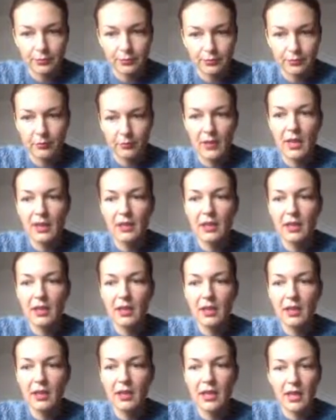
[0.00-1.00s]
And here
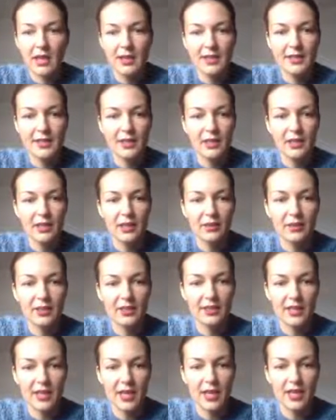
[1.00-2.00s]
lastly on the
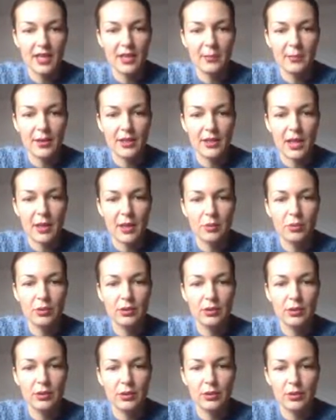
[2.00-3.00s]
sales page, I wanted to
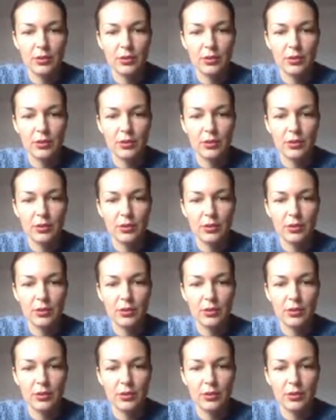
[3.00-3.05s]
show